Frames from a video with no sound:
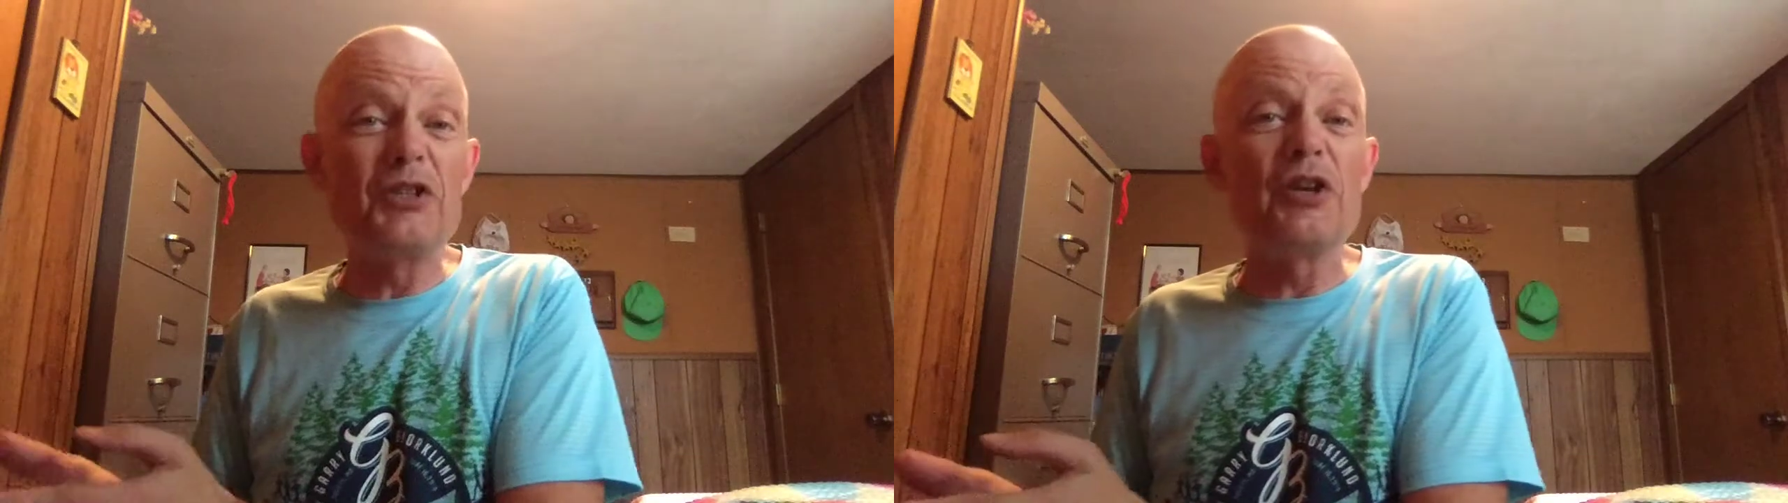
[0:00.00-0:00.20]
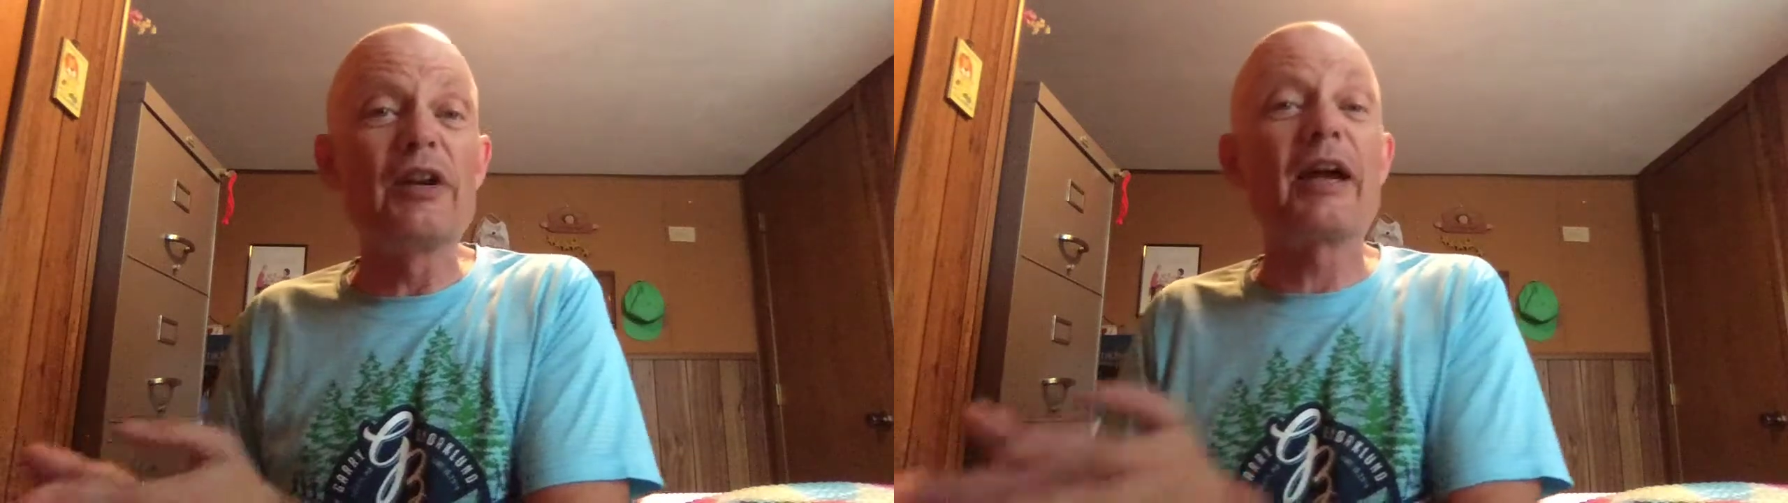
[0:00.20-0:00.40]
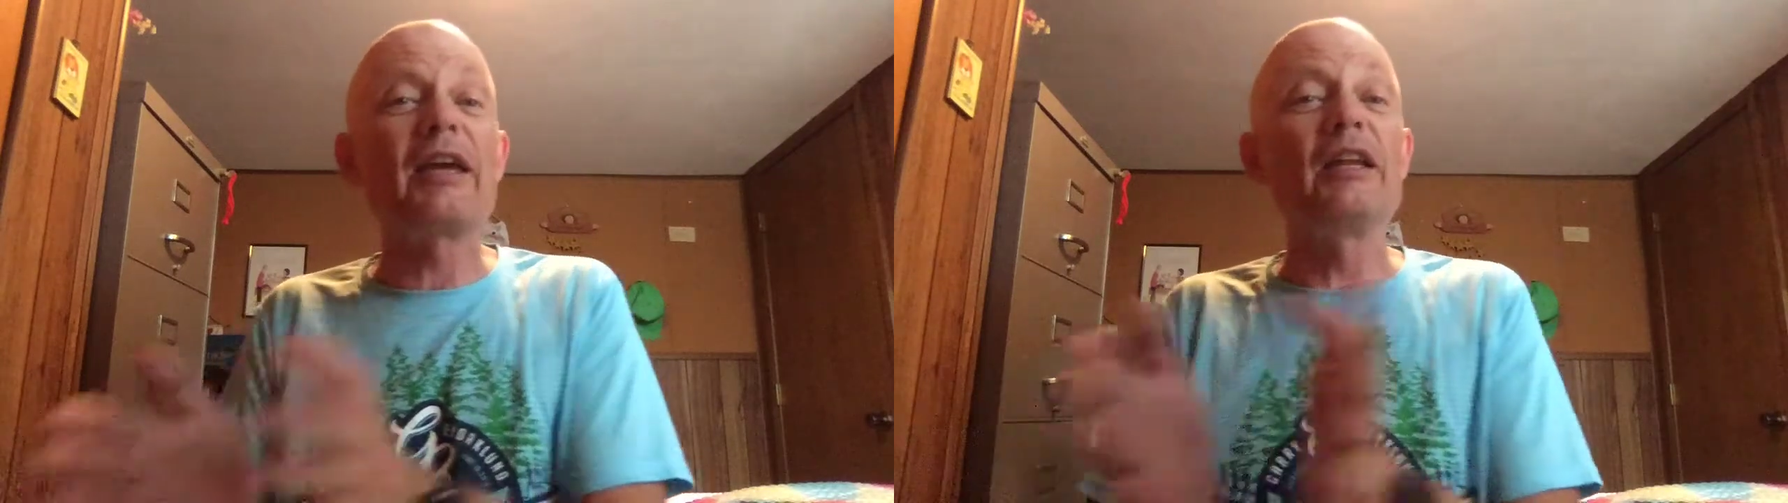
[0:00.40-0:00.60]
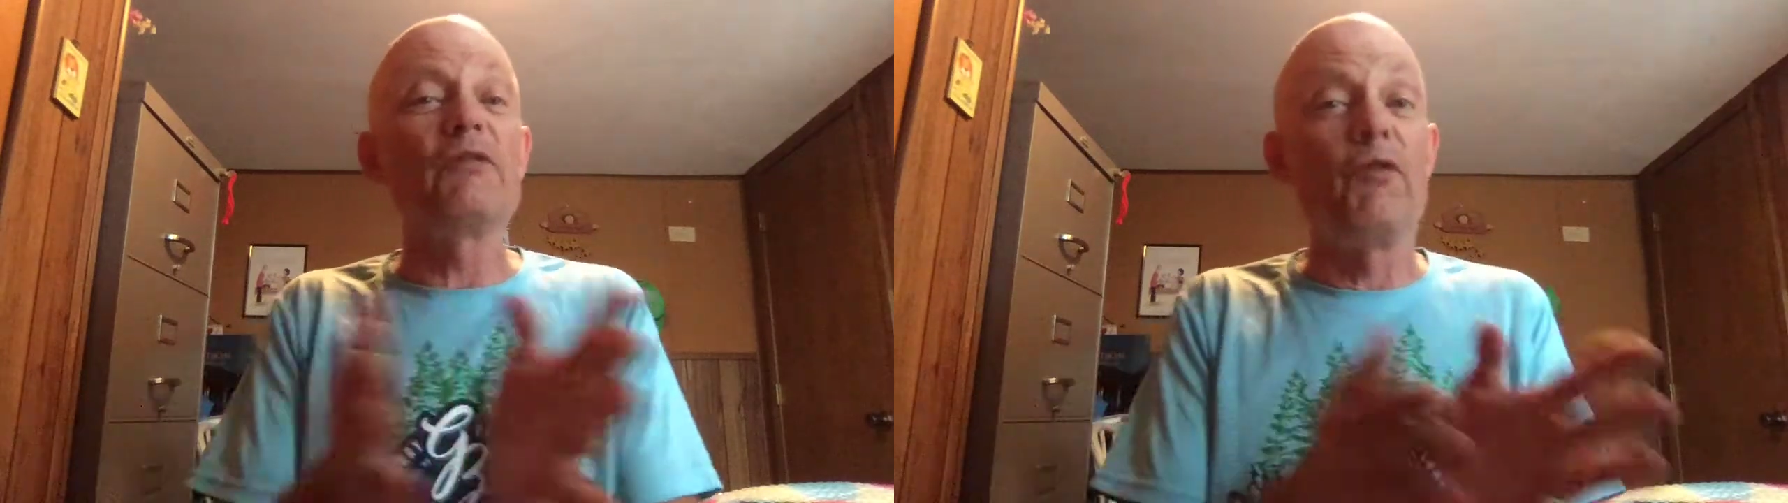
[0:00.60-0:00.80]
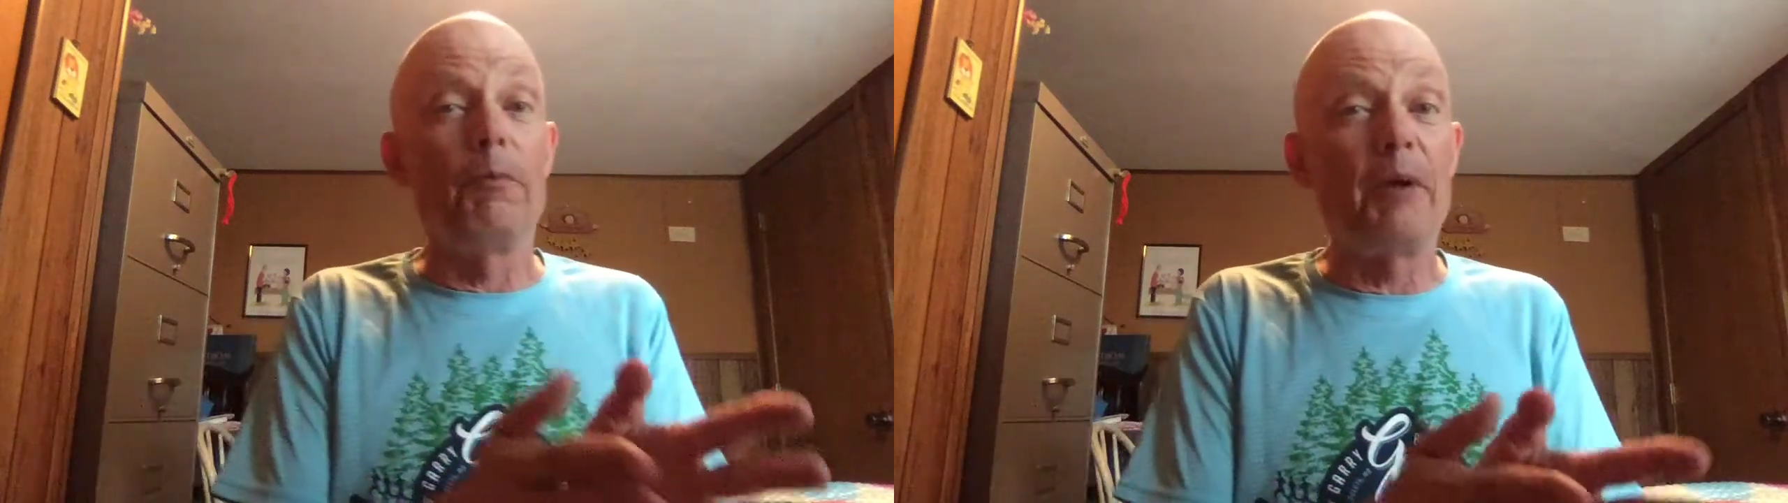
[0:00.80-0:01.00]
you're not getting the
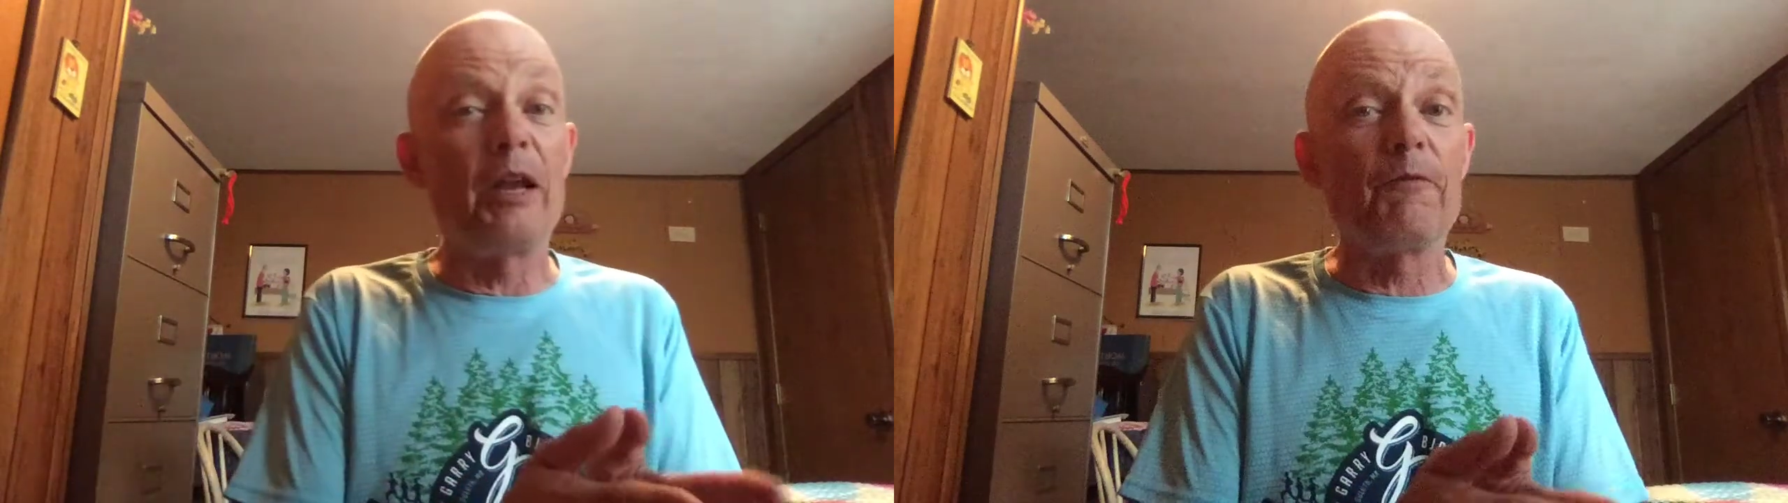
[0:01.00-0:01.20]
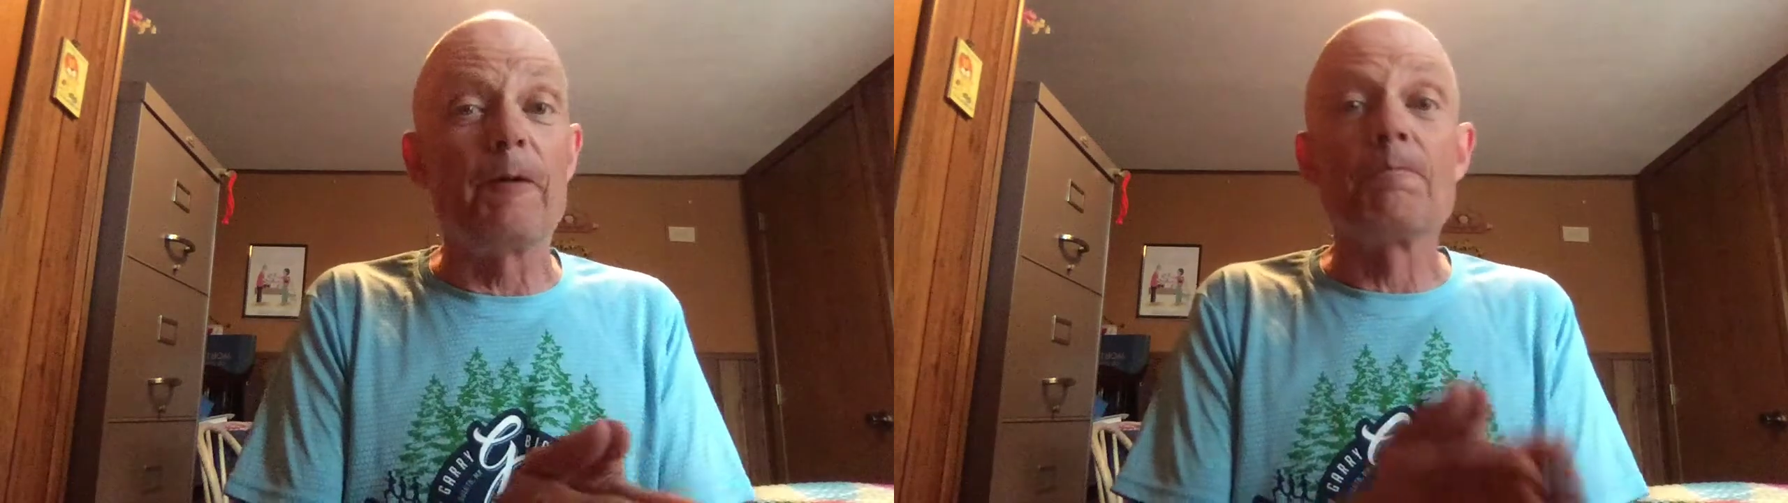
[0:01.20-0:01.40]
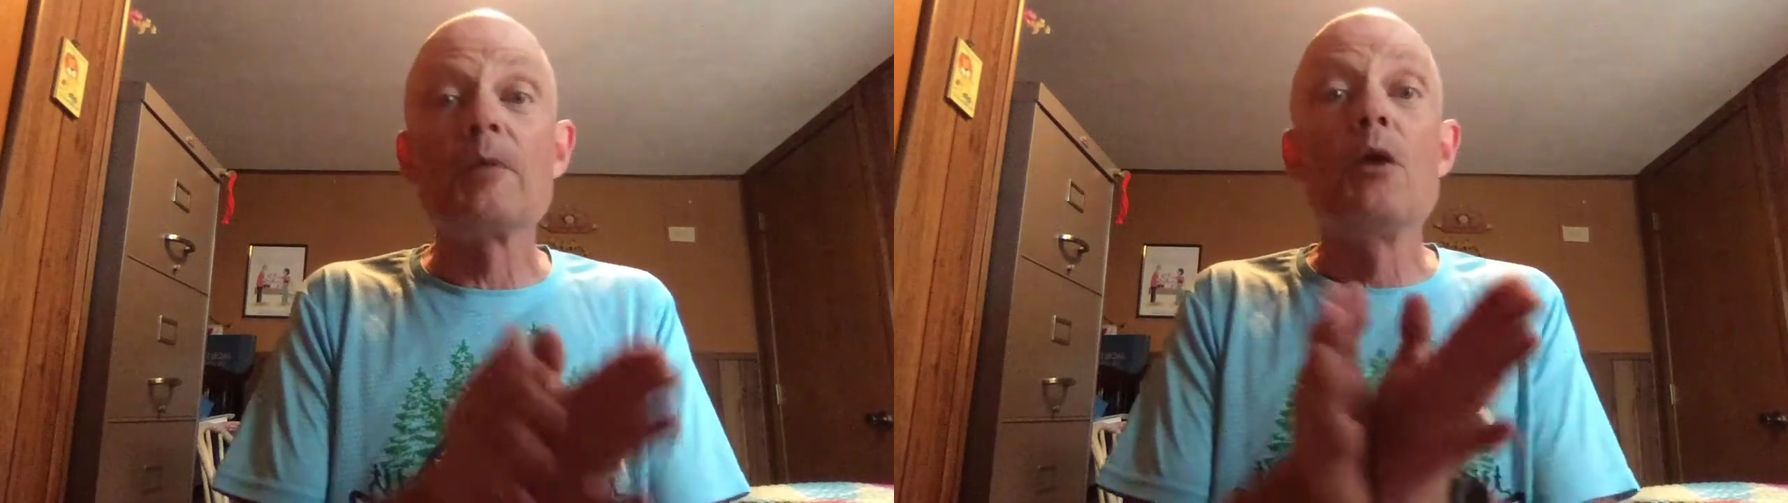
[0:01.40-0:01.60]
full benefit.